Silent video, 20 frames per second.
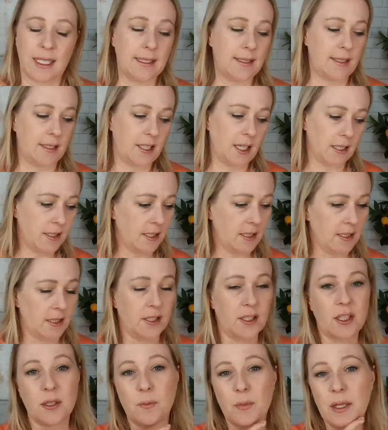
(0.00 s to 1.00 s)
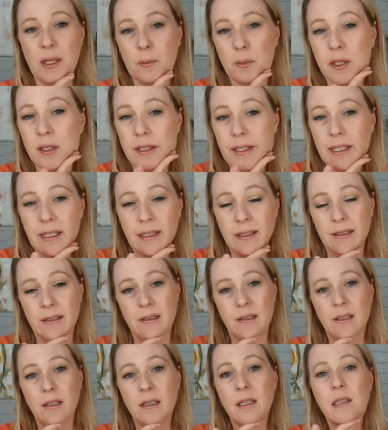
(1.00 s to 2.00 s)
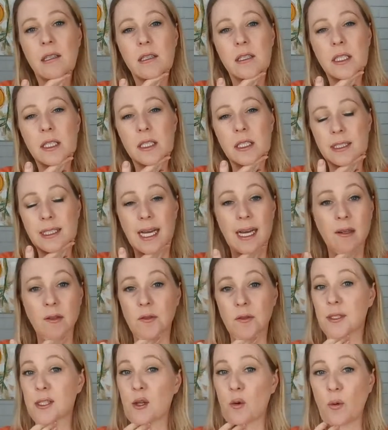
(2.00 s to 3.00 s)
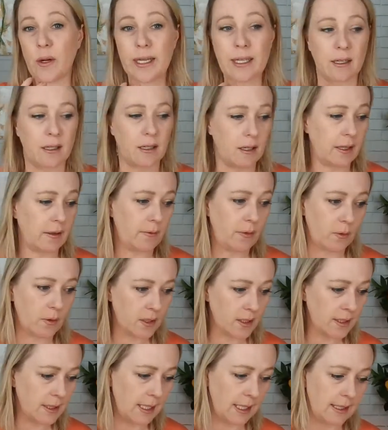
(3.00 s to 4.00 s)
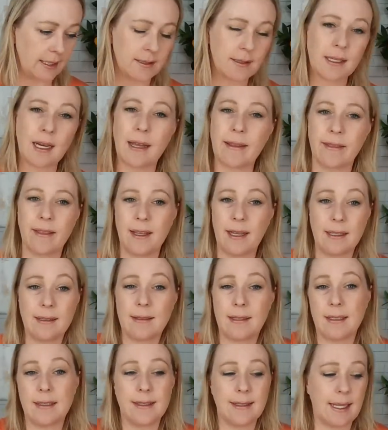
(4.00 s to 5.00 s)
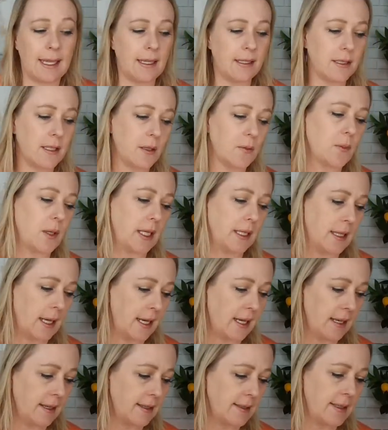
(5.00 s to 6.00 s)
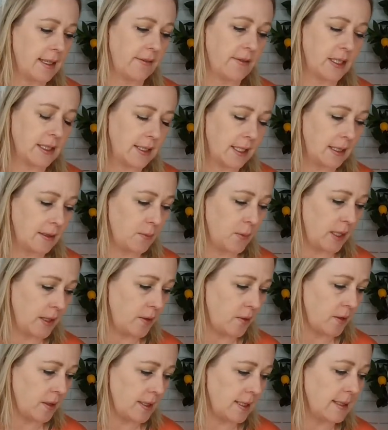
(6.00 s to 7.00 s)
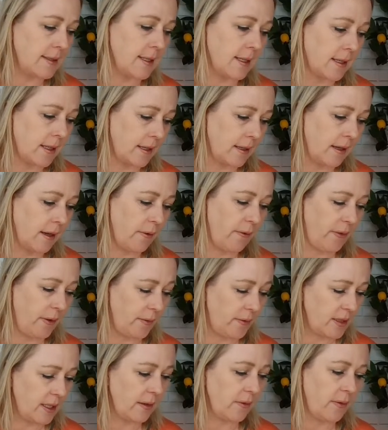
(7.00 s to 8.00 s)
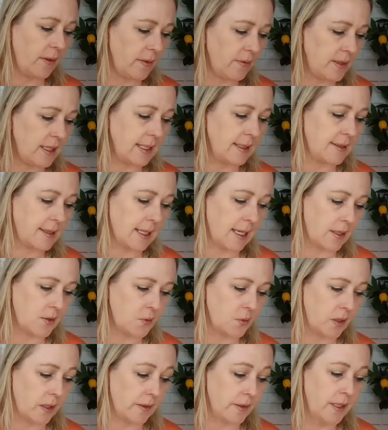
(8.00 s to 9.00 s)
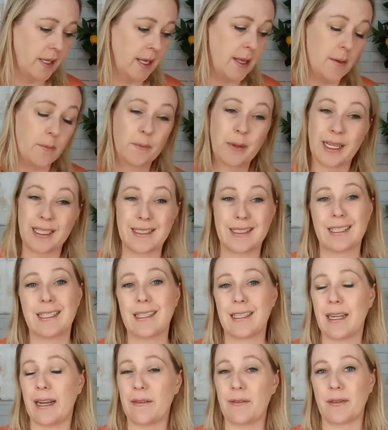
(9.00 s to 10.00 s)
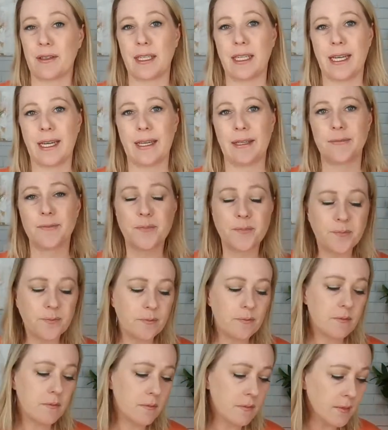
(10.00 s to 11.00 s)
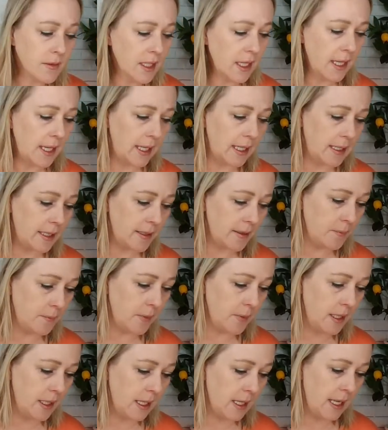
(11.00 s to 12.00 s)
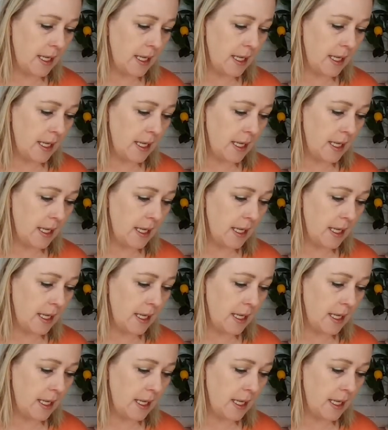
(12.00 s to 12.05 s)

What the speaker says: these judges should be put in town square and forced to answer. It's insane to me that a 17-month-old is on a 50-50 schedule, but I see it every day. I